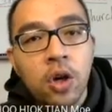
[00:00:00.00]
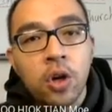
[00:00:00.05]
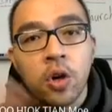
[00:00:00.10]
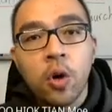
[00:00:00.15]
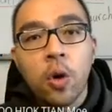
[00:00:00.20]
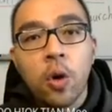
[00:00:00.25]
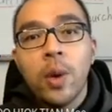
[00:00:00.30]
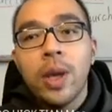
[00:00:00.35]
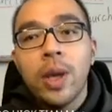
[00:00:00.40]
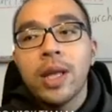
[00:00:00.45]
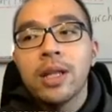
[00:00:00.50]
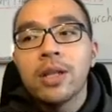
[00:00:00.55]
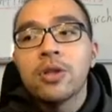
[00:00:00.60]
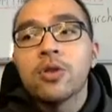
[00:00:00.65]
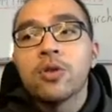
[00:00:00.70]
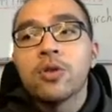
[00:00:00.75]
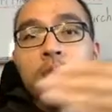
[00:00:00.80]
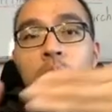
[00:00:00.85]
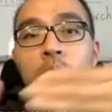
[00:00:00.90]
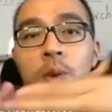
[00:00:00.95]
going
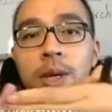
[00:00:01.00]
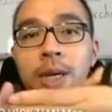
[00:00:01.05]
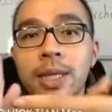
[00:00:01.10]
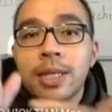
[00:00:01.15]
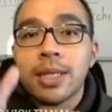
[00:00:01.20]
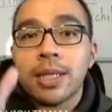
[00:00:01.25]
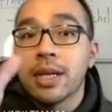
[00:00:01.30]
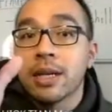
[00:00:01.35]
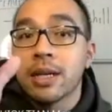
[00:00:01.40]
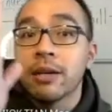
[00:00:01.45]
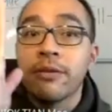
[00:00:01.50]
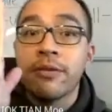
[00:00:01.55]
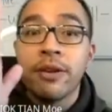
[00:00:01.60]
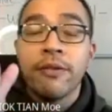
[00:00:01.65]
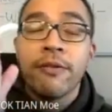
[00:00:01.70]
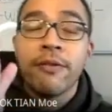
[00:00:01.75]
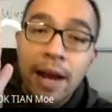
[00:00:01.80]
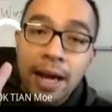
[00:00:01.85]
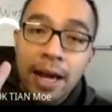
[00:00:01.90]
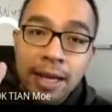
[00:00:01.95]
towards a
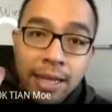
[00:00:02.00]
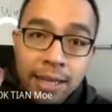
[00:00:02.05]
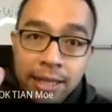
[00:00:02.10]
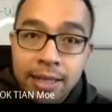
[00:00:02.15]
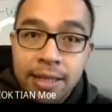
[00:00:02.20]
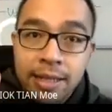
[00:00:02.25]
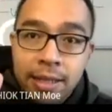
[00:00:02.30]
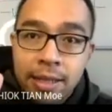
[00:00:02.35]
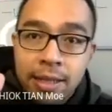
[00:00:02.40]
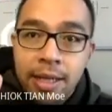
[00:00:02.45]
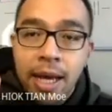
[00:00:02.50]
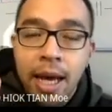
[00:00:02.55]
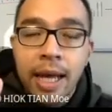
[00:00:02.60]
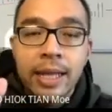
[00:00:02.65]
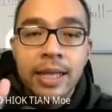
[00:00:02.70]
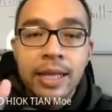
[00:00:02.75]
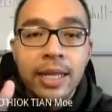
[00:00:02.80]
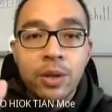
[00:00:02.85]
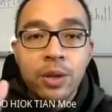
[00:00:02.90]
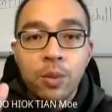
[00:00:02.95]
reflector
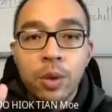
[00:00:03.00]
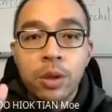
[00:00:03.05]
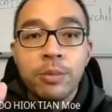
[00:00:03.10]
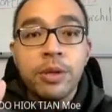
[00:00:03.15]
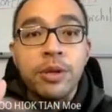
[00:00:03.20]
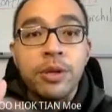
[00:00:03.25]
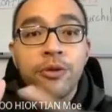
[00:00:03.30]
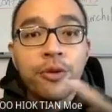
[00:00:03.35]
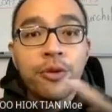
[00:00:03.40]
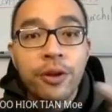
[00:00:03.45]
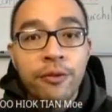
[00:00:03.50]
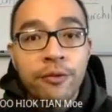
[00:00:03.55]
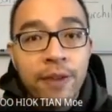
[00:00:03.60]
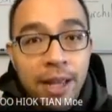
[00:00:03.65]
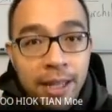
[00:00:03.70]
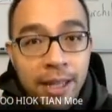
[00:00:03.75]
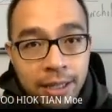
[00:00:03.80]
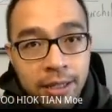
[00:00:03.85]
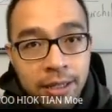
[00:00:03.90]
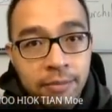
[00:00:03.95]
and it will be
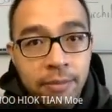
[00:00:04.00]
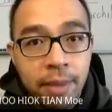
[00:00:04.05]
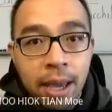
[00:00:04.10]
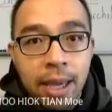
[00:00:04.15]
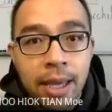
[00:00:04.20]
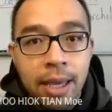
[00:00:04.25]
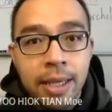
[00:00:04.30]
reflected back.